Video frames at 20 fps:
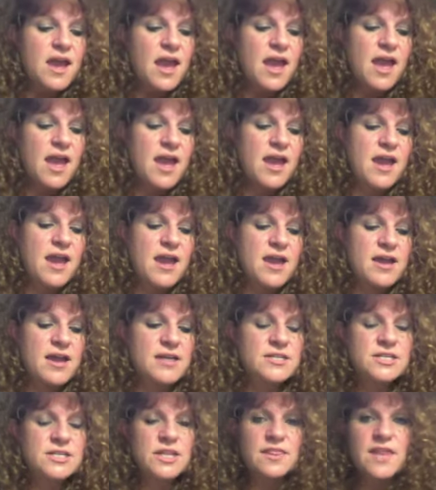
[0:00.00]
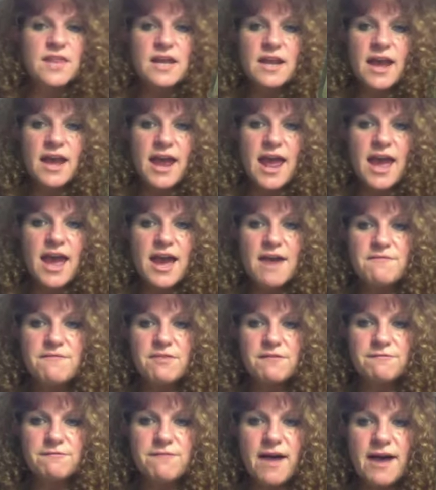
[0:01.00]
And then I have
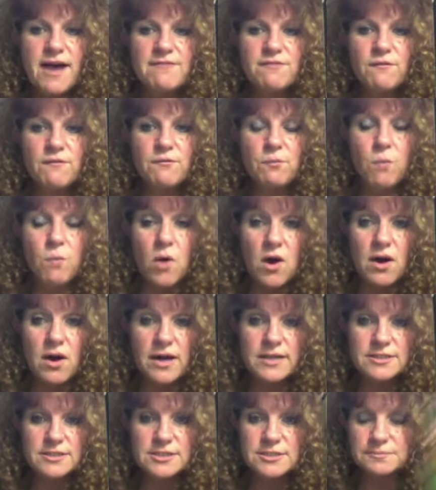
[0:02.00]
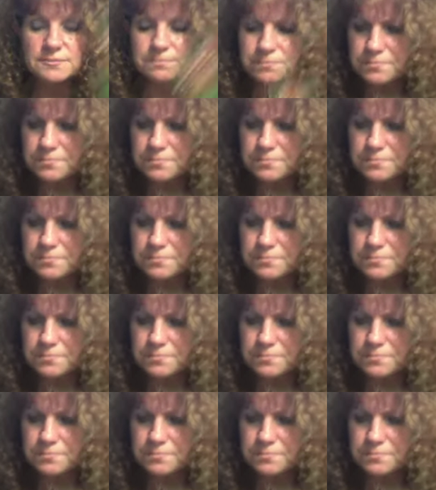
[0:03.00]
the Five of Wands.